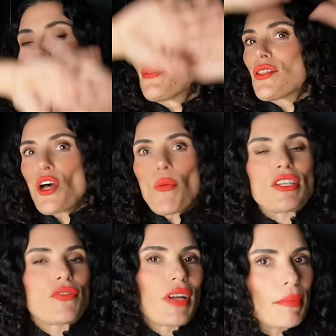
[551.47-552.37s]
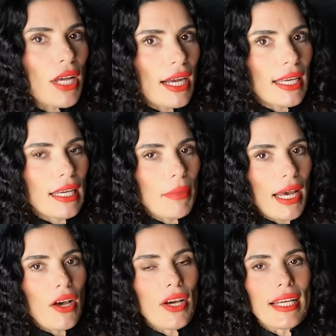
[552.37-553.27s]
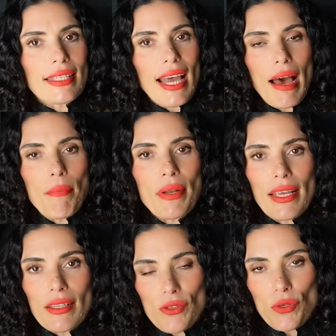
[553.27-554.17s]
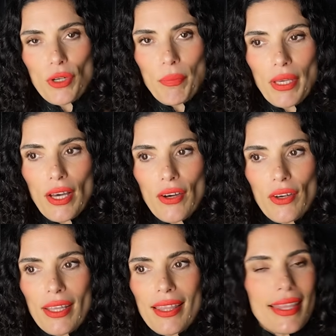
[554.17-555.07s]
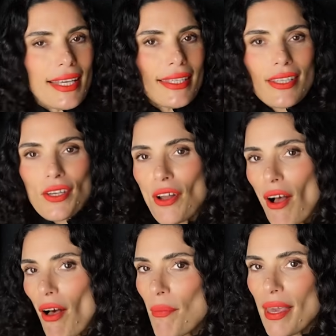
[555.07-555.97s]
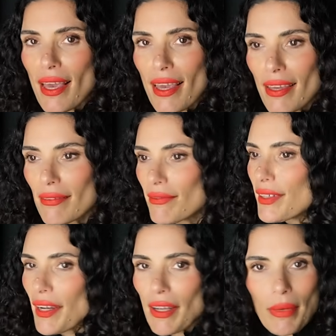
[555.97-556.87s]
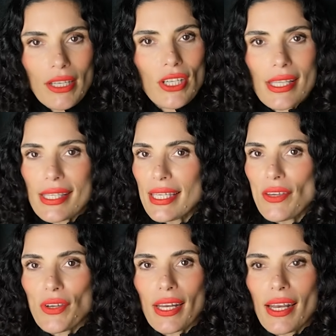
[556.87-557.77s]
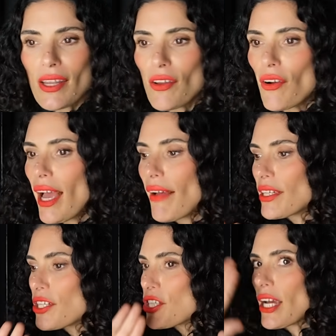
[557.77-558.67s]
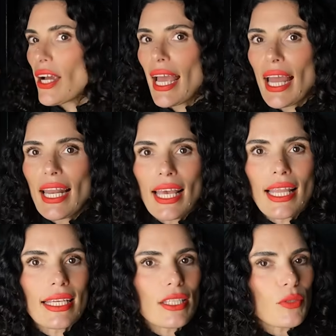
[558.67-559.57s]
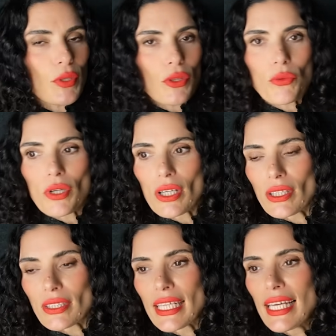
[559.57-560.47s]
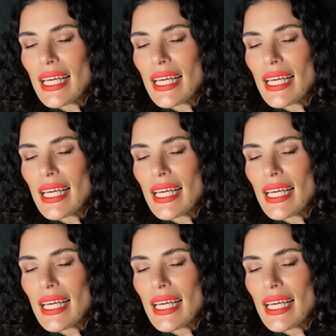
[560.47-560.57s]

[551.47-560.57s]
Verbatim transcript: so much of what I'm talking about is happening in Scorpio, this could all be very much in secret. You don't have to share any of this with the world.